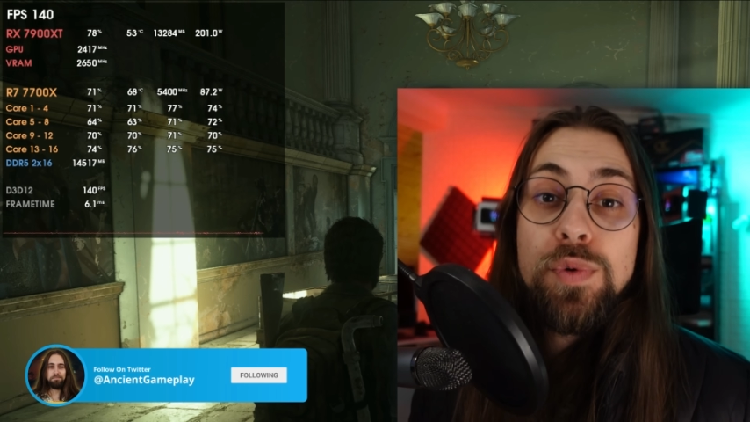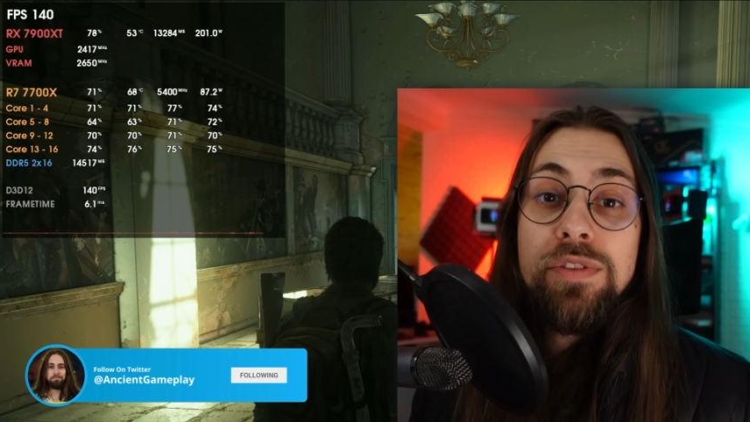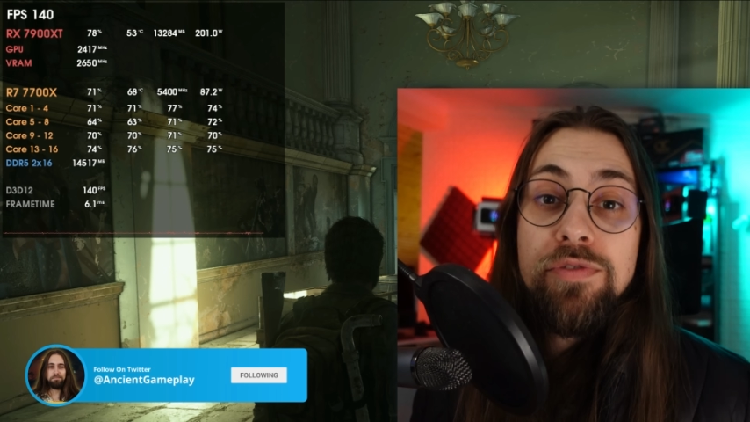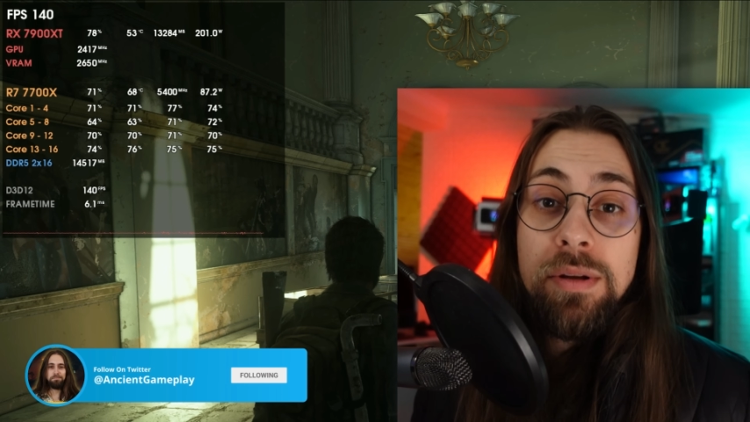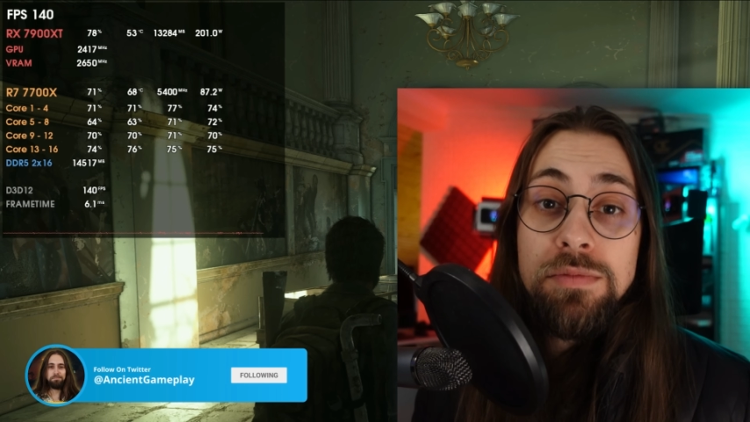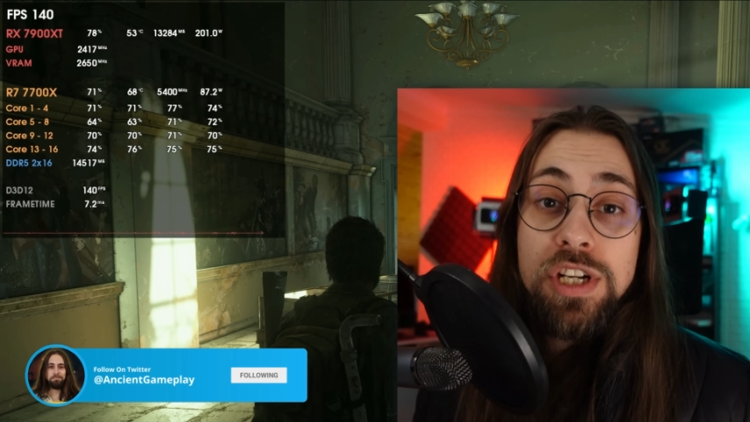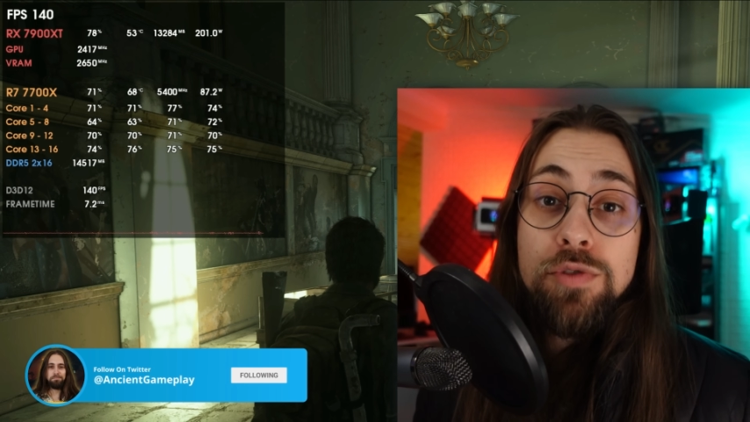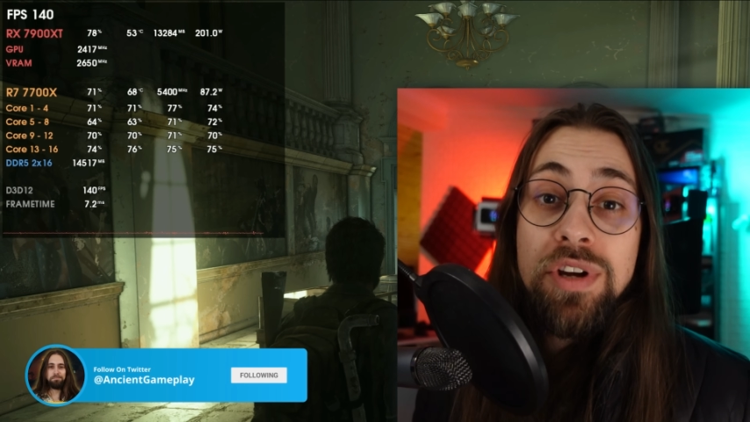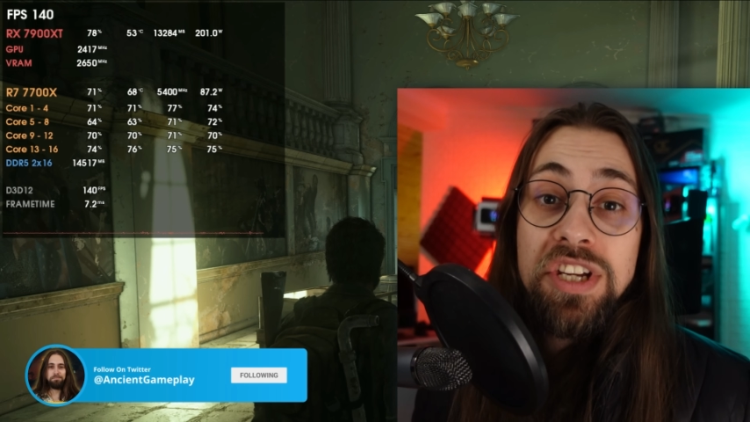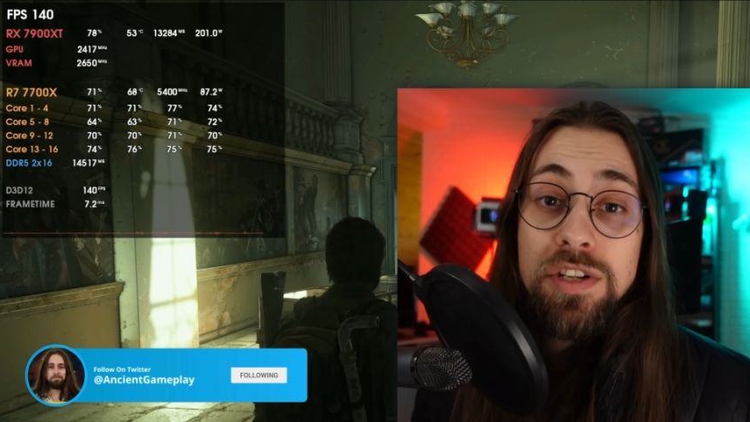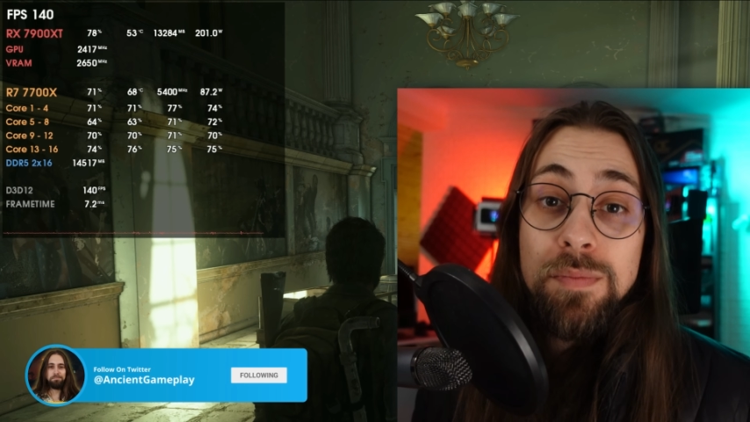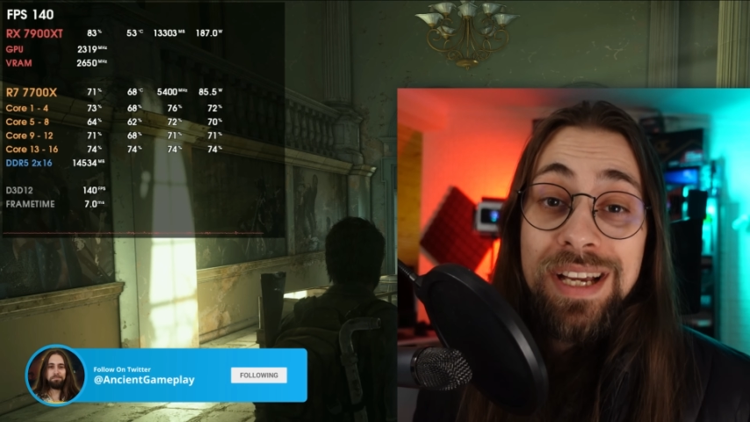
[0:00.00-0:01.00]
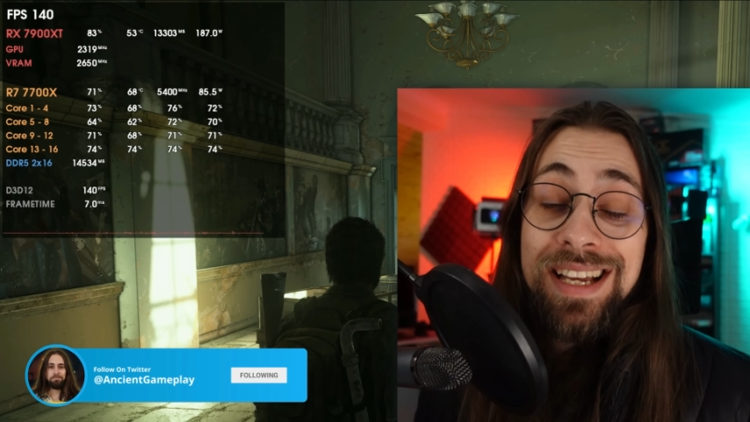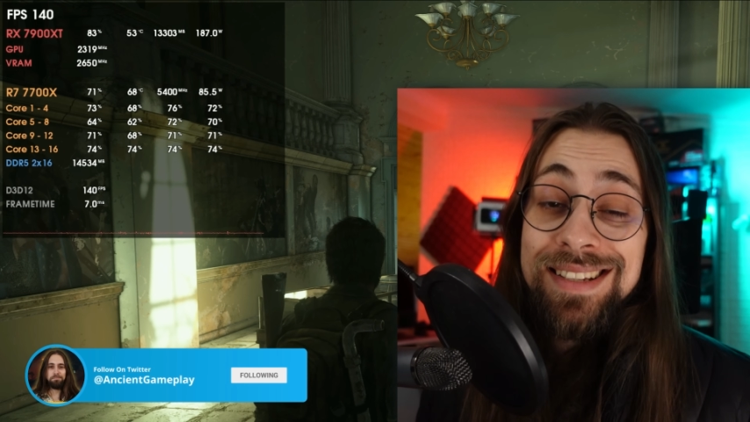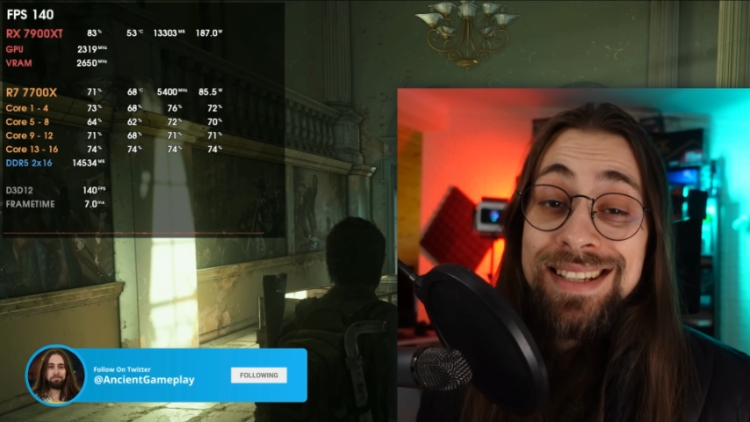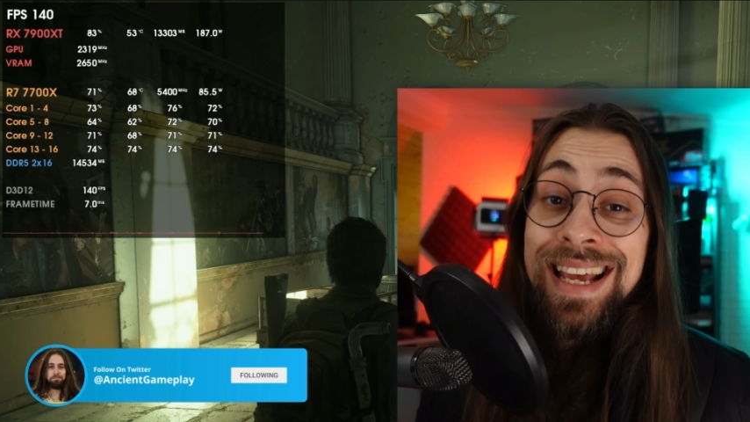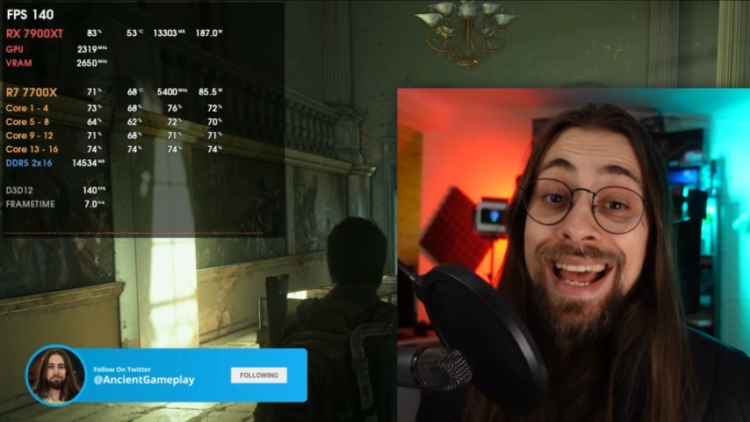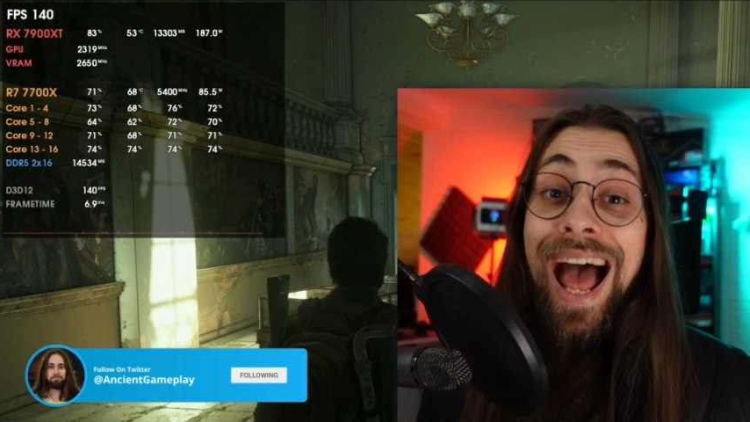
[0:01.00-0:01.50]
with frame generation,
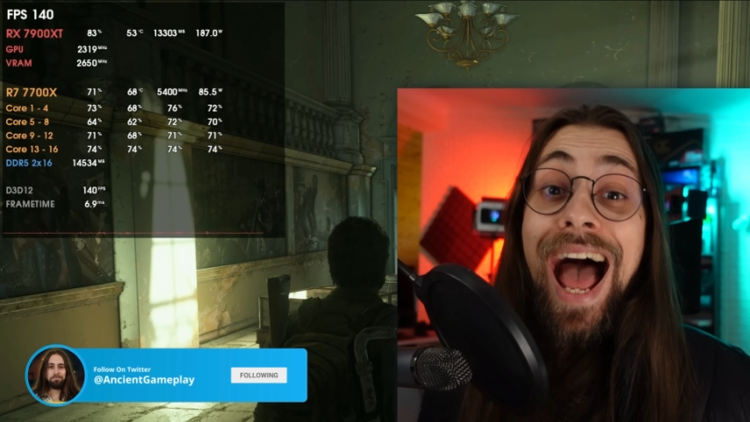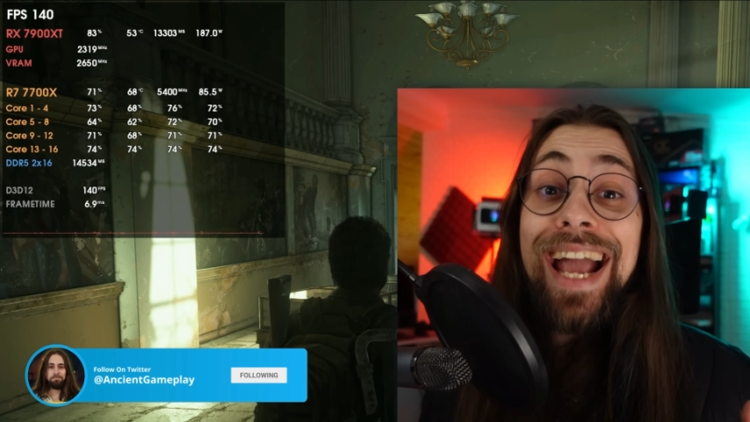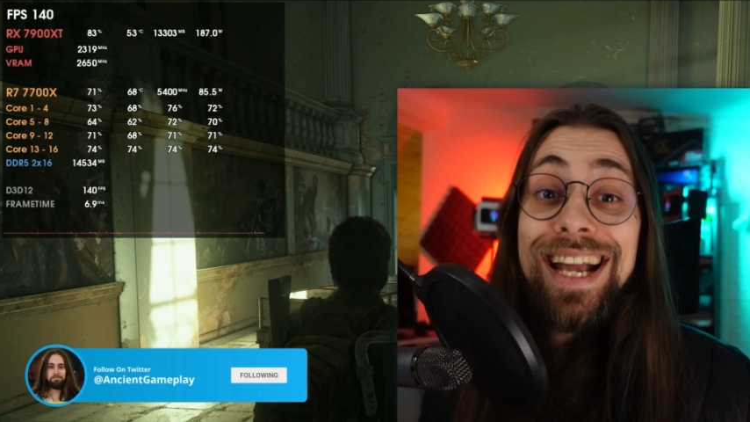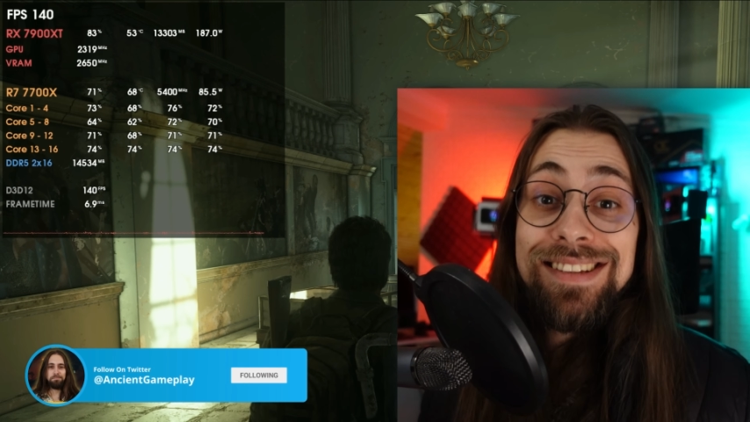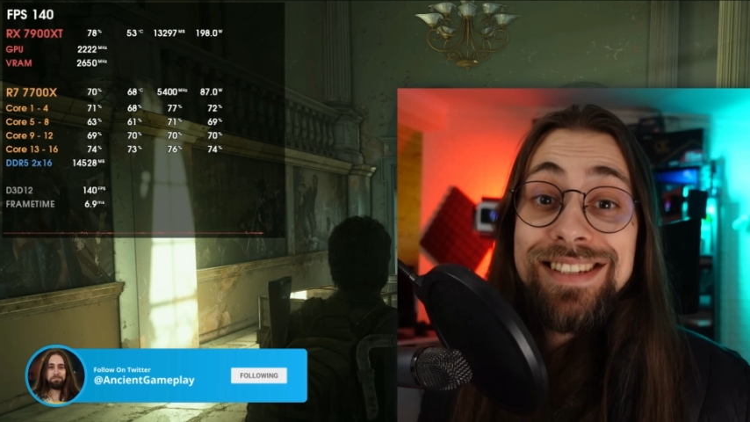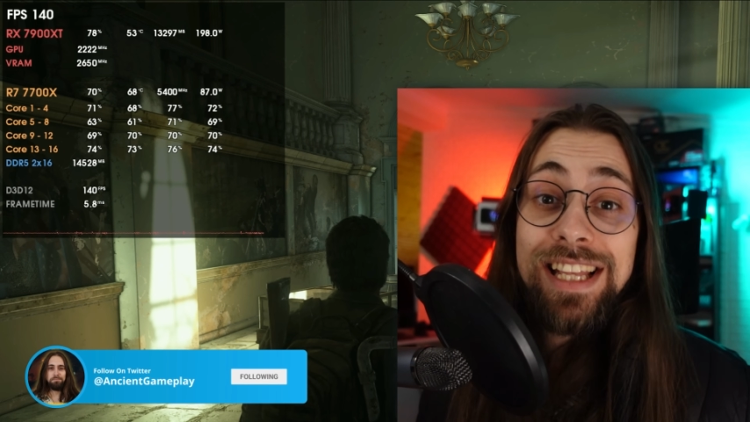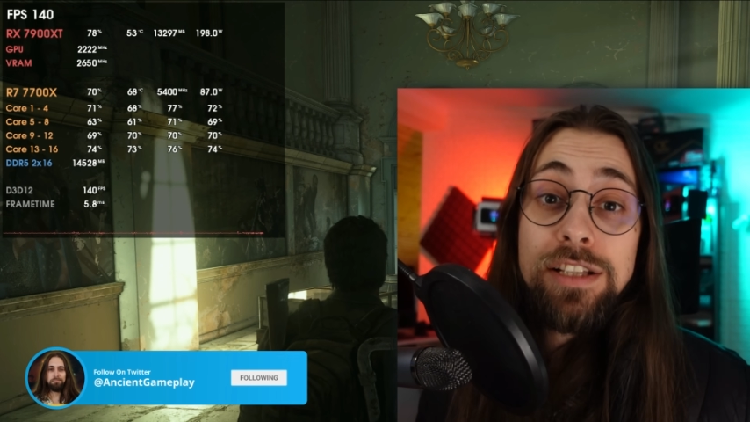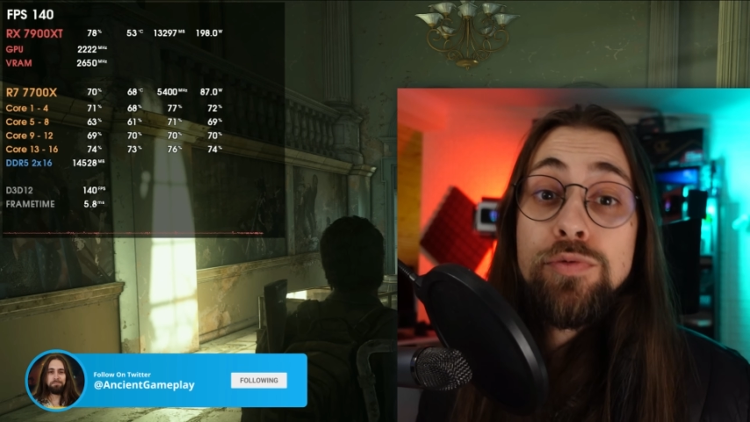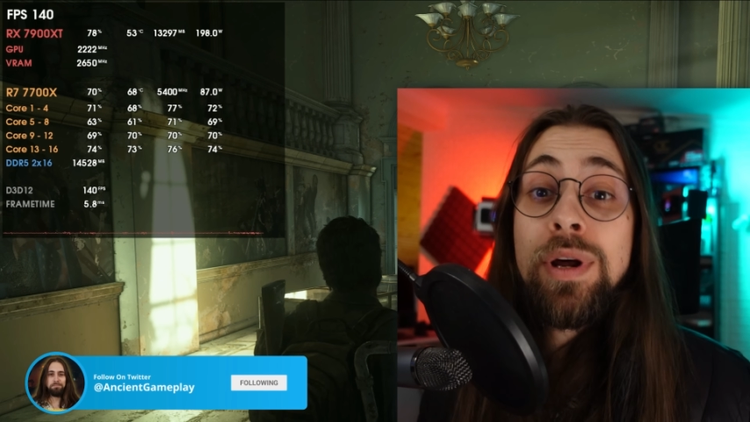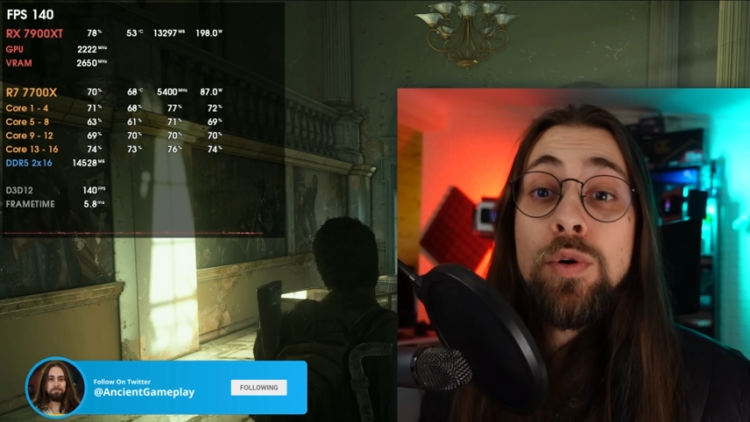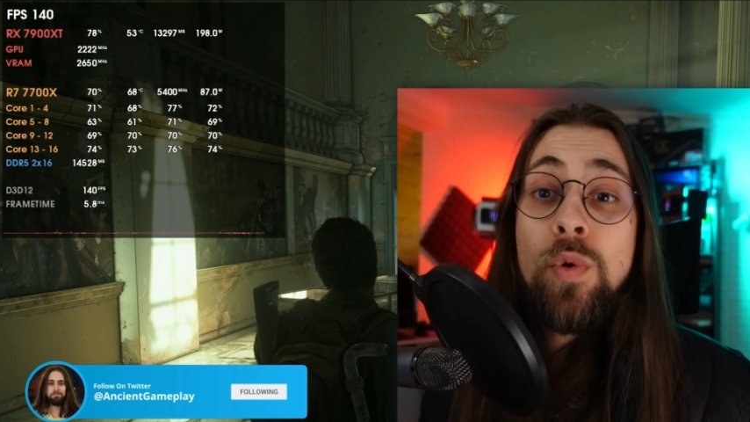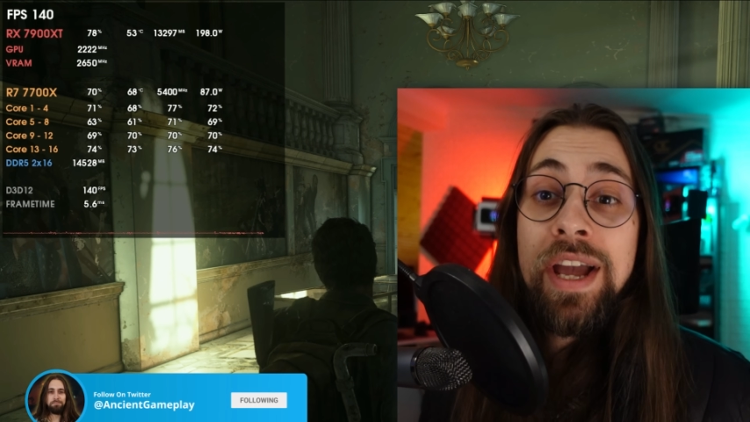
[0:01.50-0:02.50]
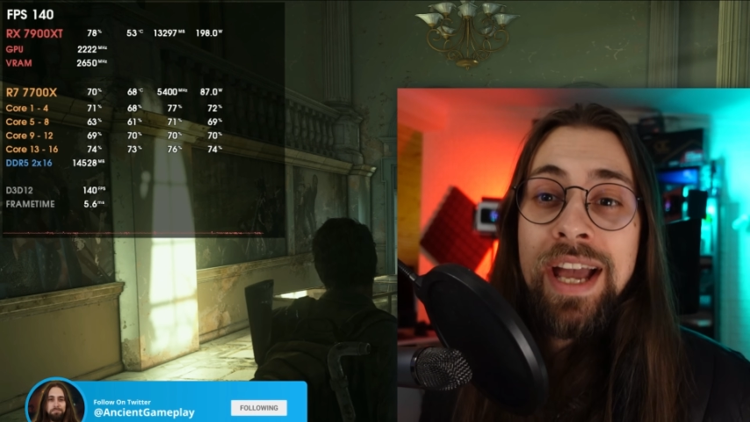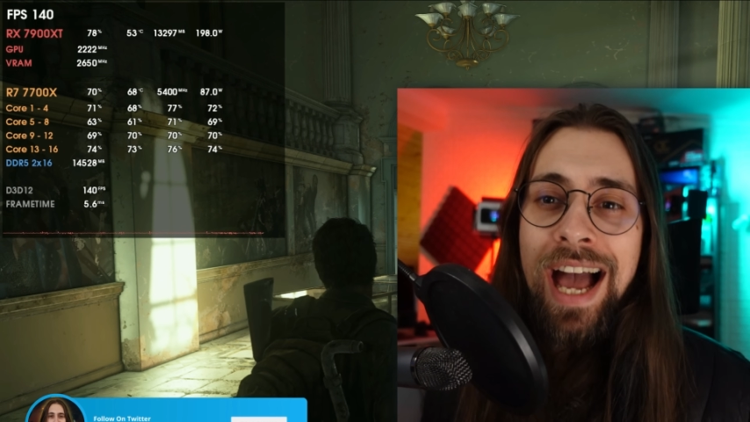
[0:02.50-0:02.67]
because I can tell you right away,